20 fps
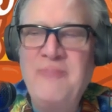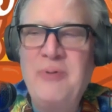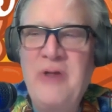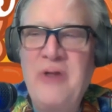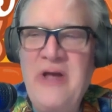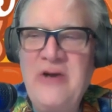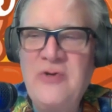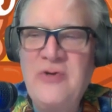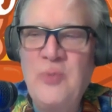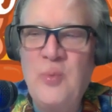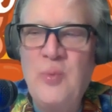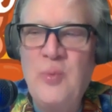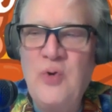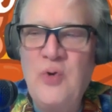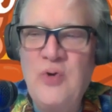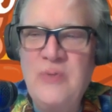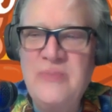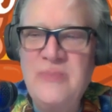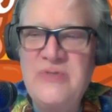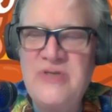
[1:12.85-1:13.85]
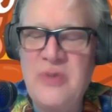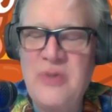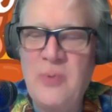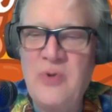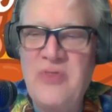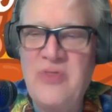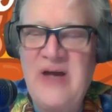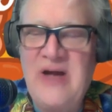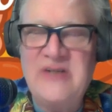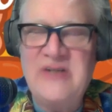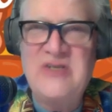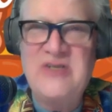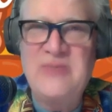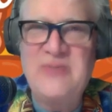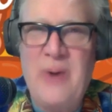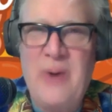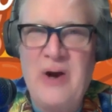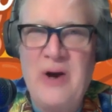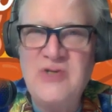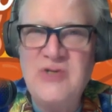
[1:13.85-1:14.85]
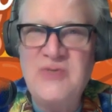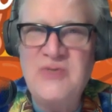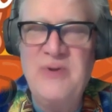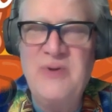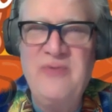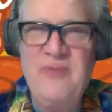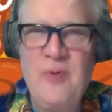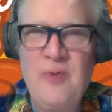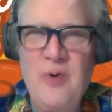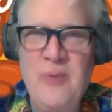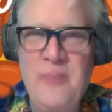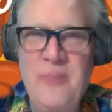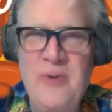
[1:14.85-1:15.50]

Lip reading: played to rooms that were that sparse before,